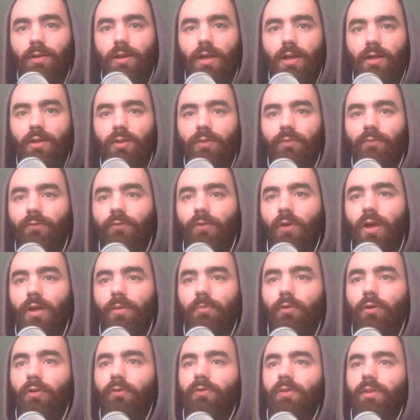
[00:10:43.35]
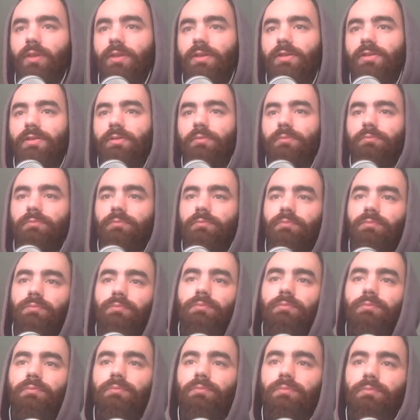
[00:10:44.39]
Now you can find both of these.
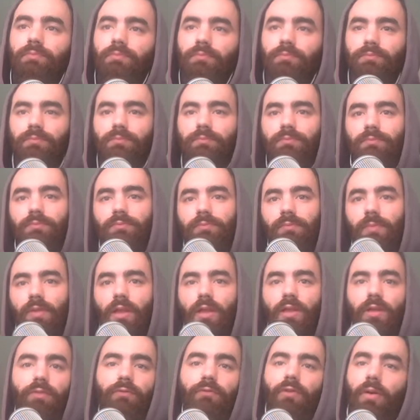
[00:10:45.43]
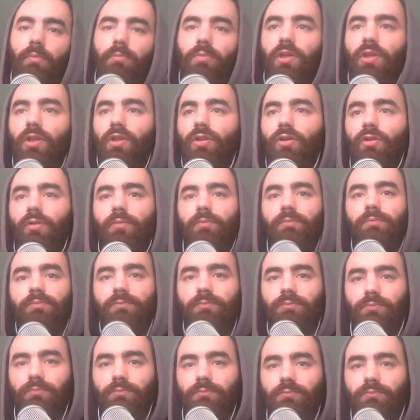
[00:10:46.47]
Now you can find P and Q.
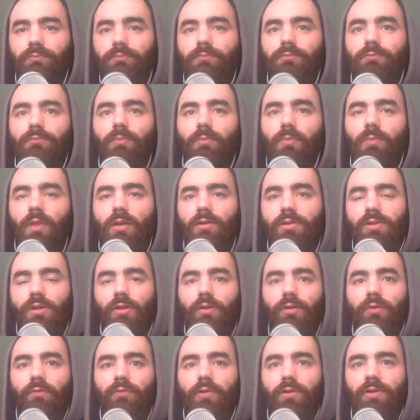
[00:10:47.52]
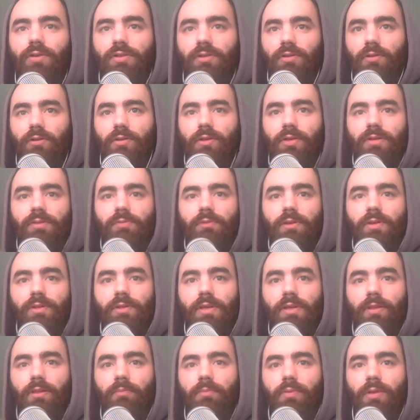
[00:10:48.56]
So if we just look at this, we can
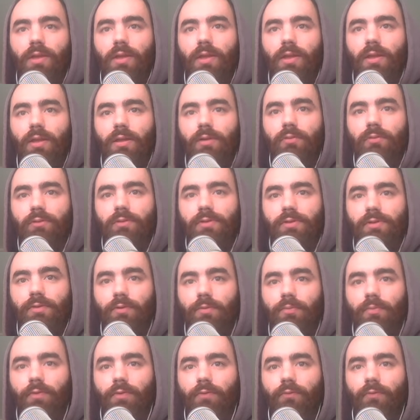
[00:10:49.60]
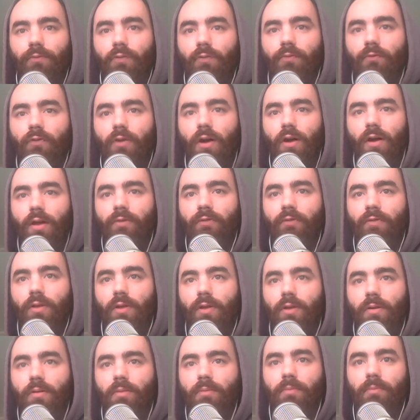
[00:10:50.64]
say that P equals zero point four five
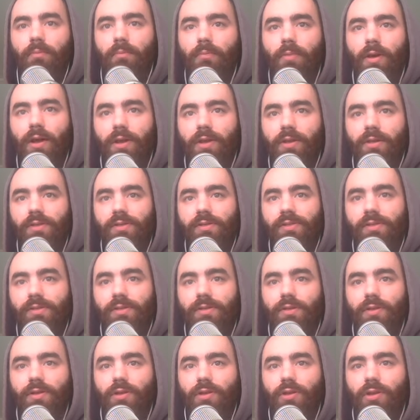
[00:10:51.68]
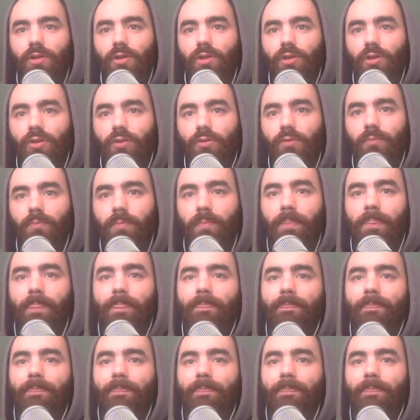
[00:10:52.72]
minus Q.